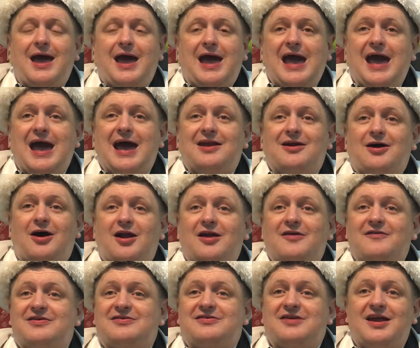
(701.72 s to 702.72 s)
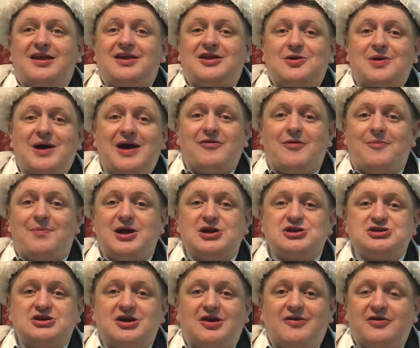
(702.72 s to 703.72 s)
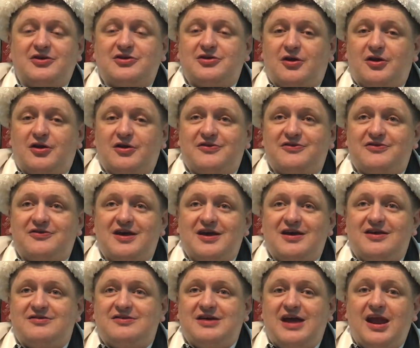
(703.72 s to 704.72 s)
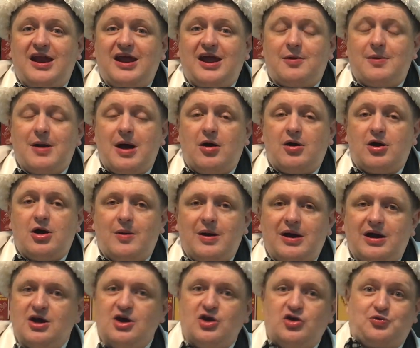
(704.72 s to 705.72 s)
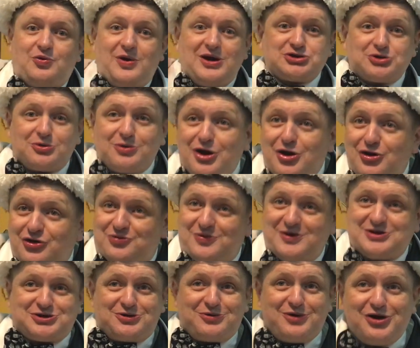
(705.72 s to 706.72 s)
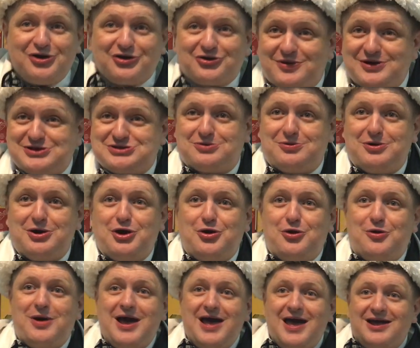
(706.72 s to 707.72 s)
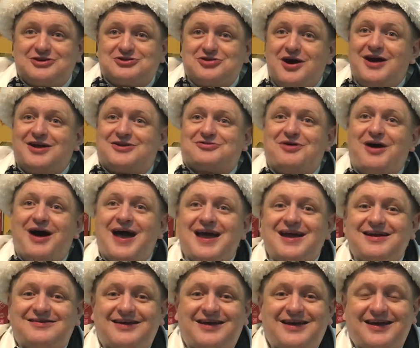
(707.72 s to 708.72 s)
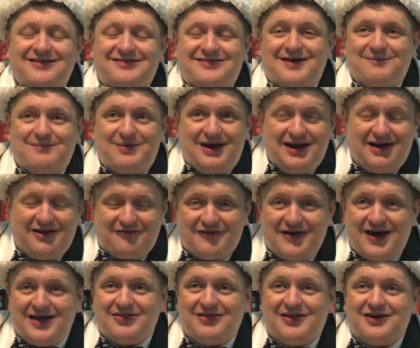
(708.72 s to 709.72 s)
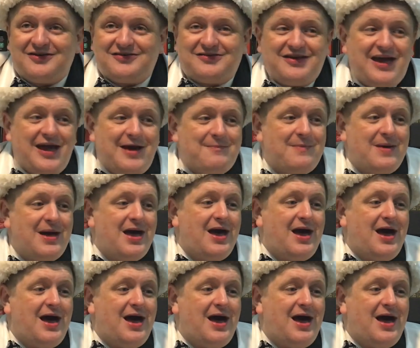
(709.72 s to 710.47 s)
And all of a sudden you have a bunch of adults standing around going, switcheroo, switcheroo, switcheroo, trying to get somebody to find their same